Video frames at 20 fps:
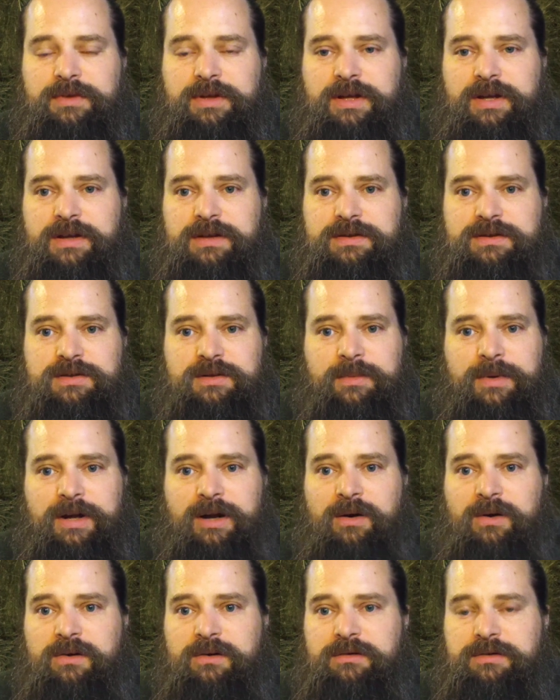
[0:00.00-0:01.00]
Because the
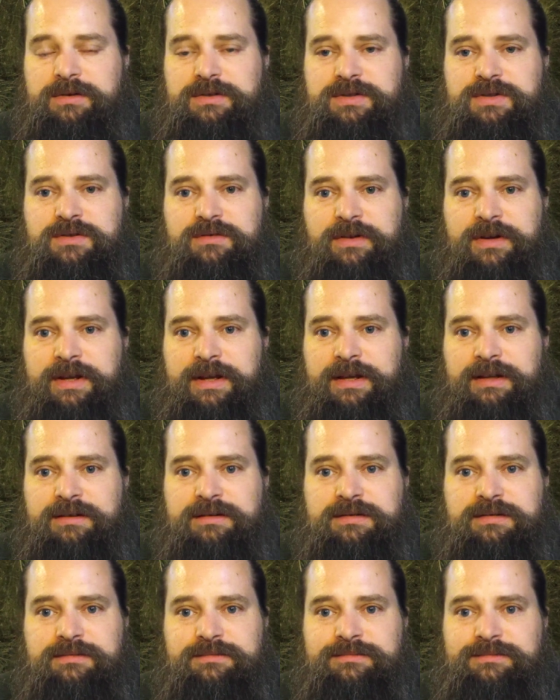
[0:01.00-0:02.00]
power grid's
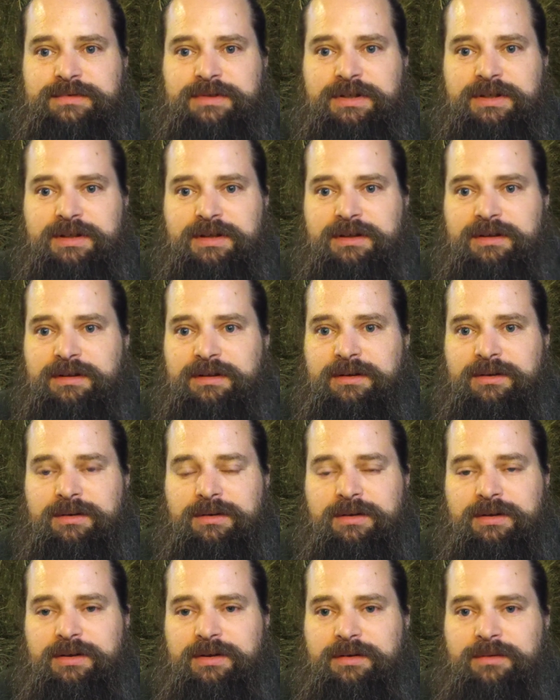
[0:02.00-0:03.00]
strained,
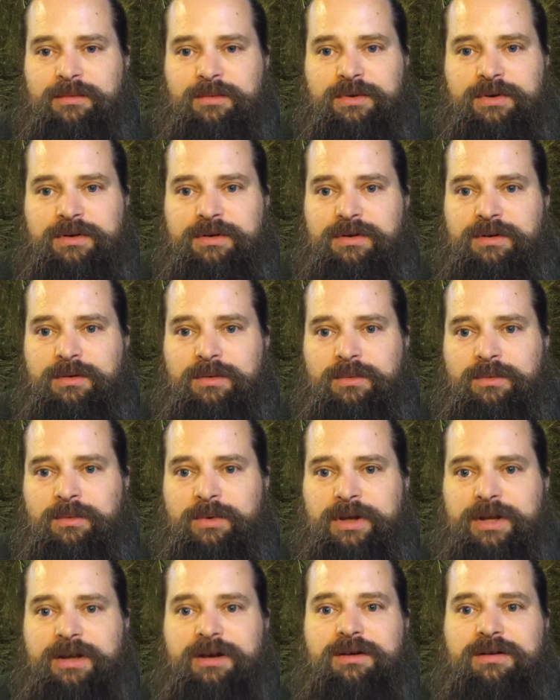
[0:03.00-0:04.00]
where
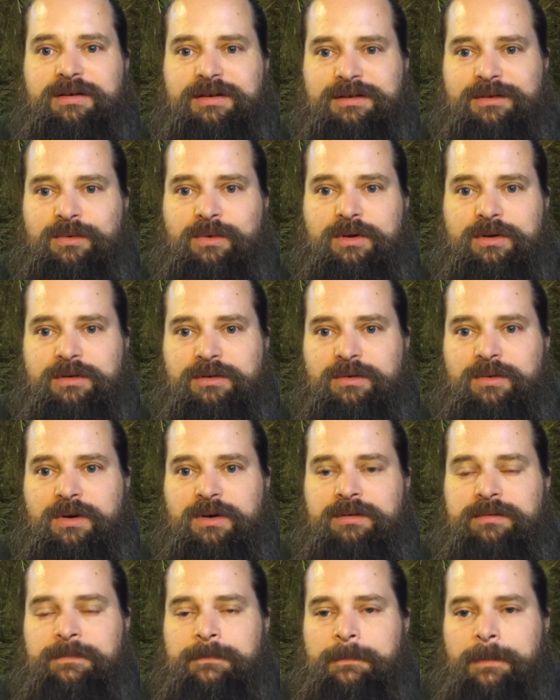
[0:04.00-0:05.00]
we, quote
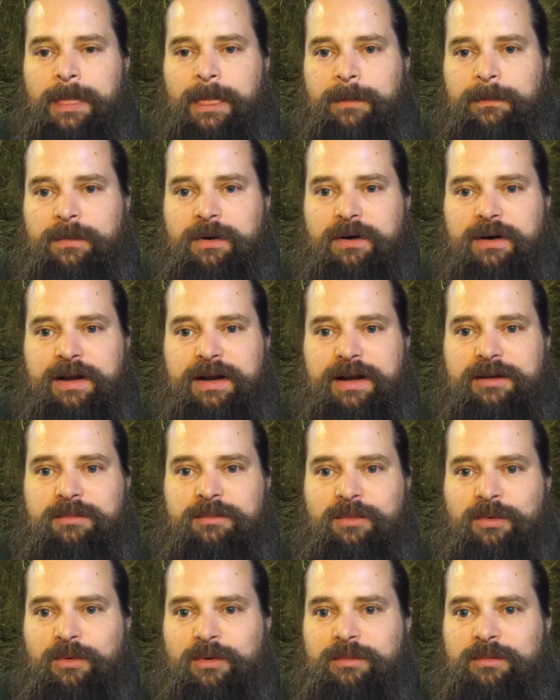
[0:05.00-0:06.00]
unquote, are
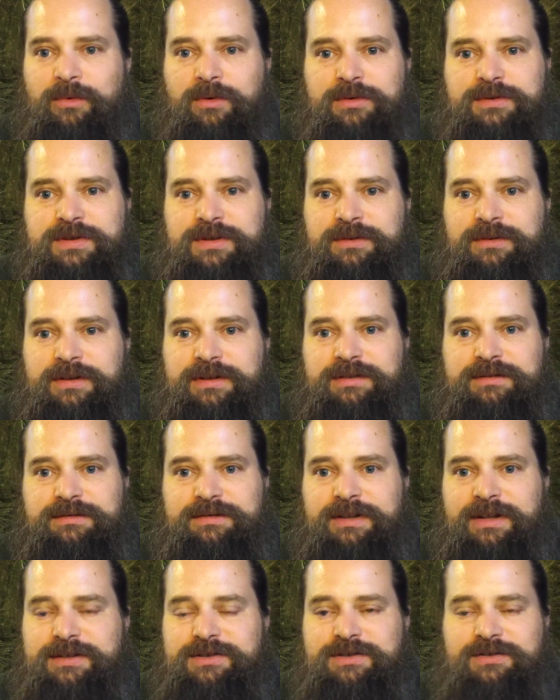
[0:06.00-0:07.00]
adding more and more to it.
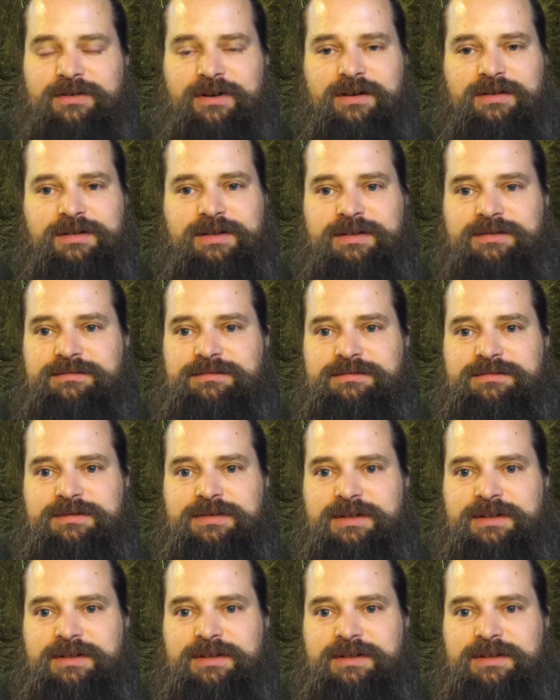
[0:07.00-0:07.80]
It's struggling.